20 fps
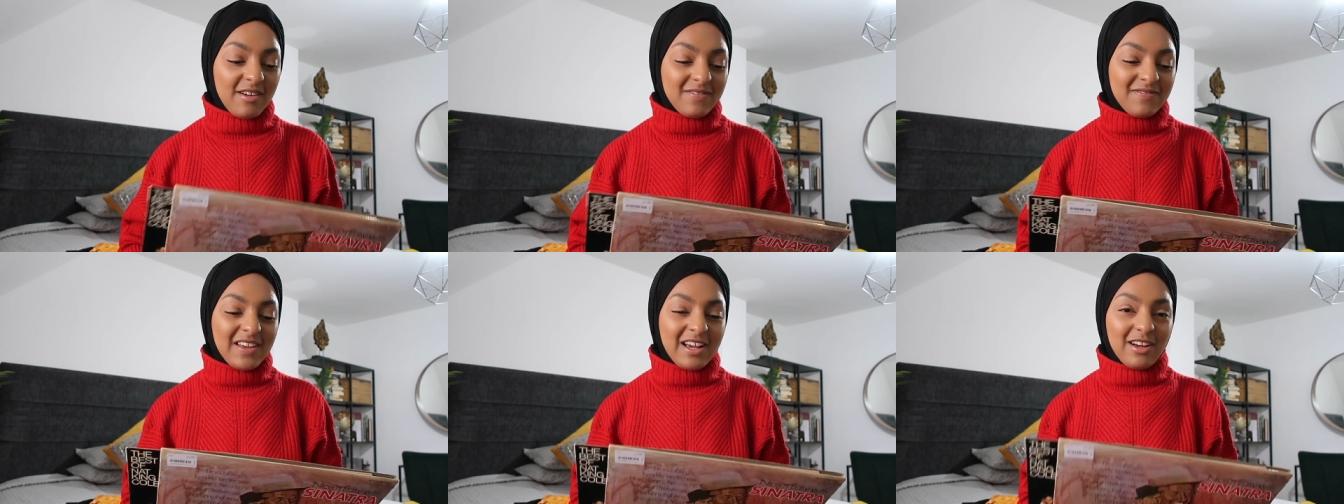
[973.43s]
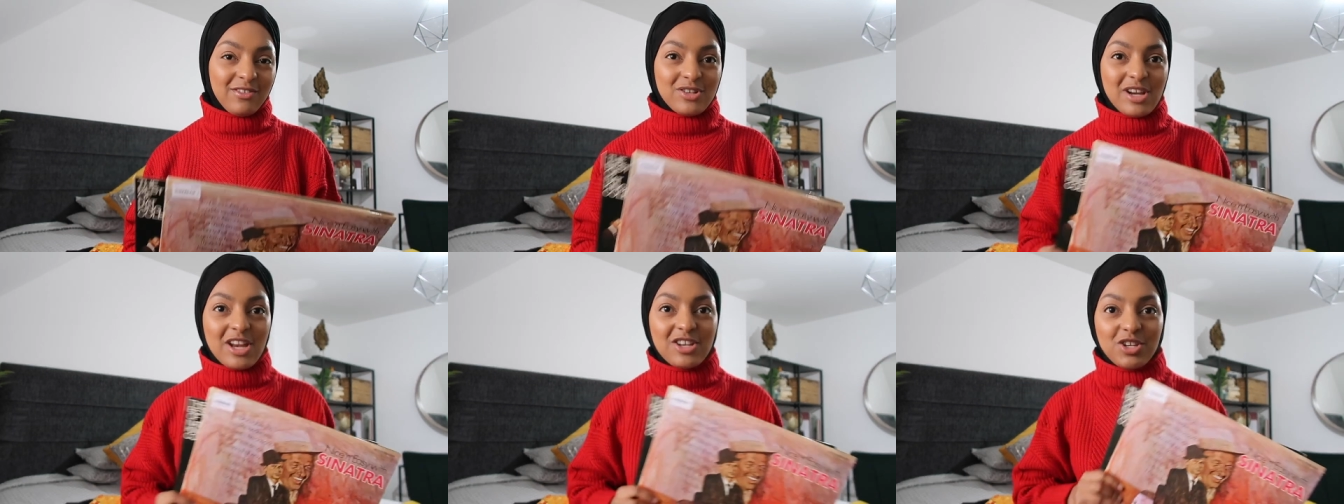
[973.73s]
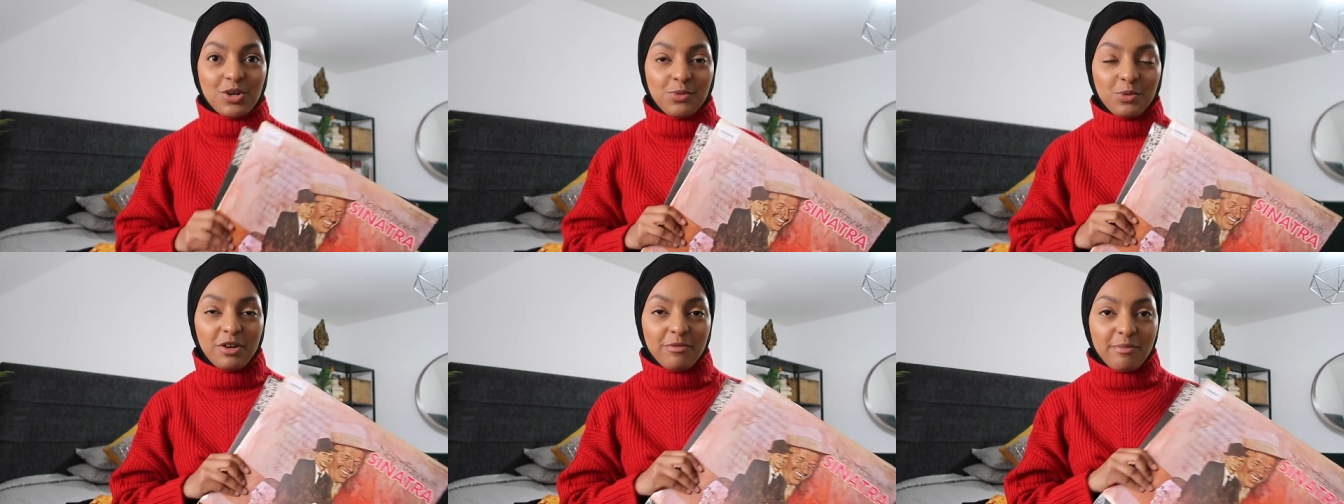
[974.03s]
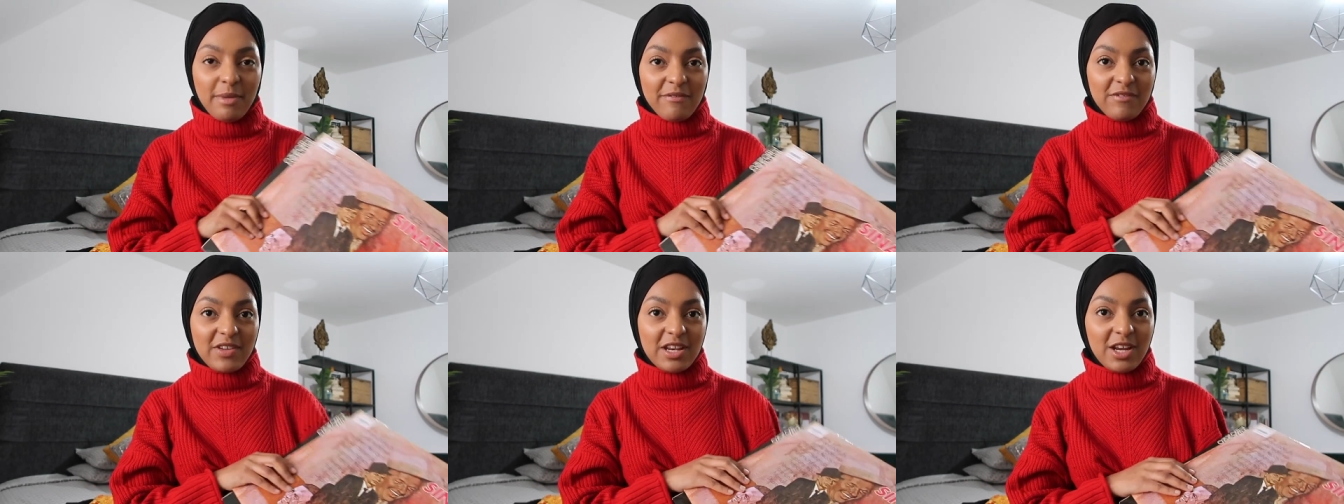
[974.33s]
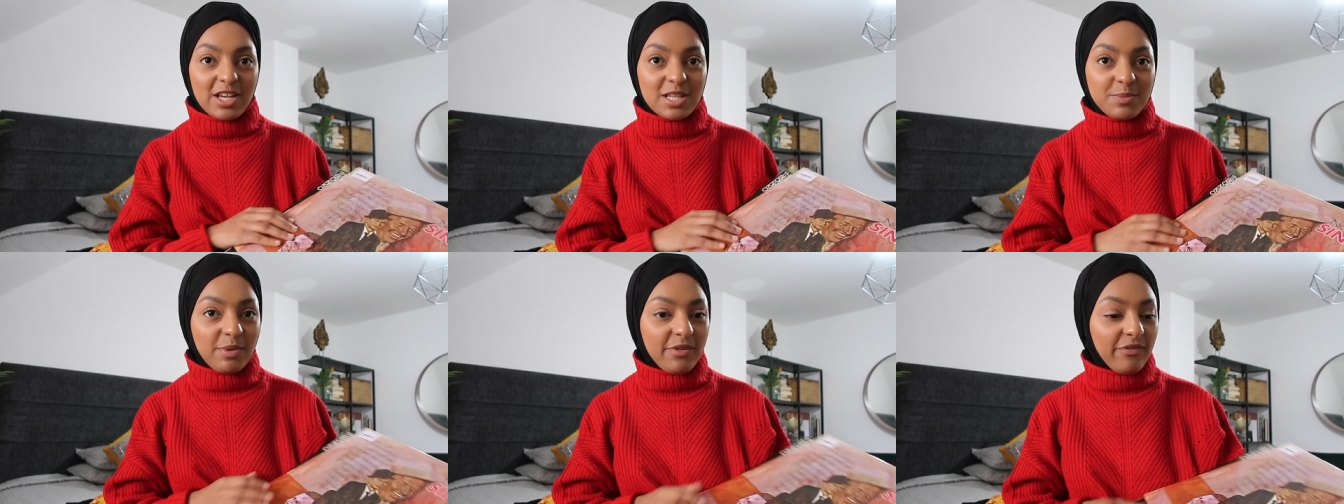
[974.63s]
I think I've showed you in one of my
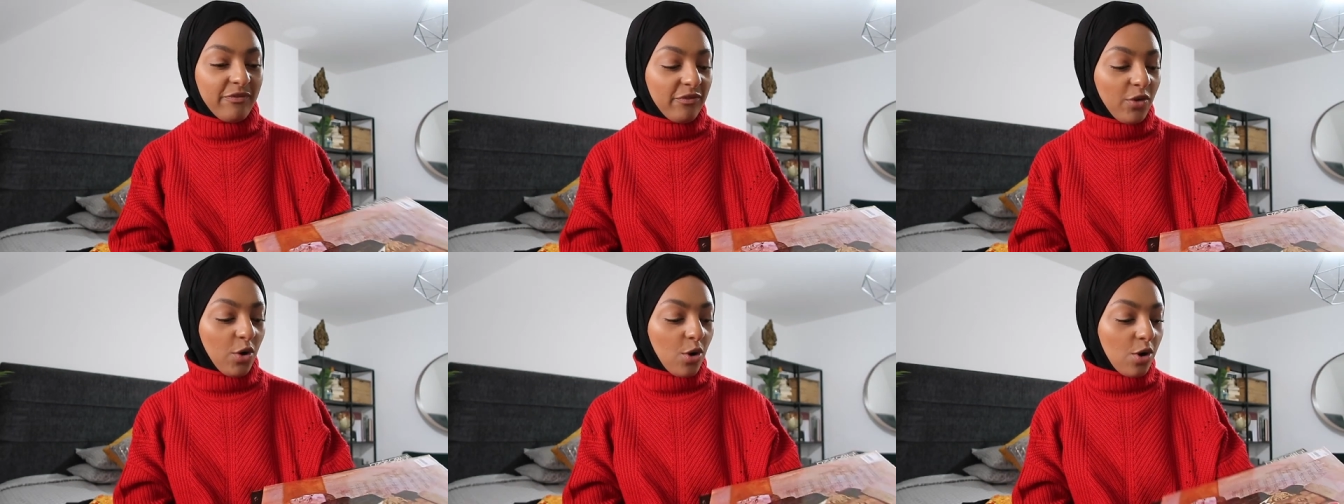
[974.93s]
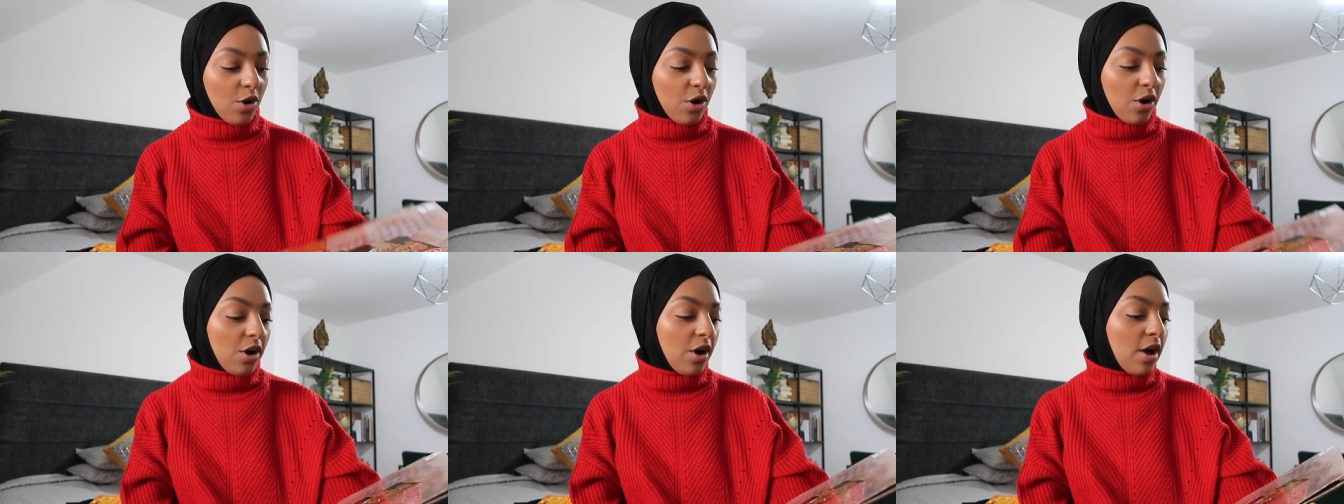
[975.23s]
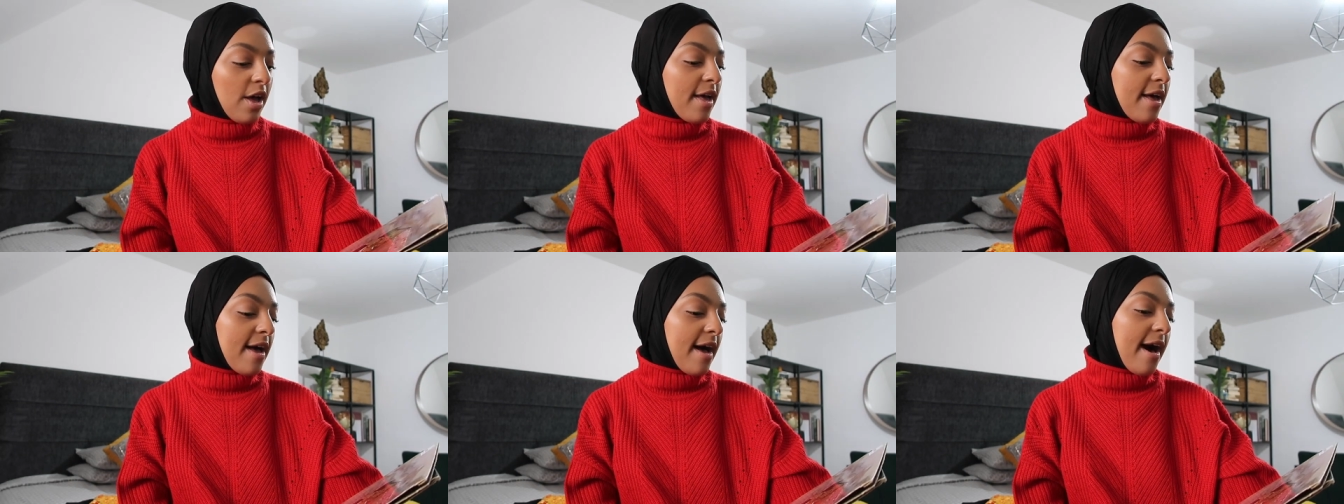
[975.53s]
videos before.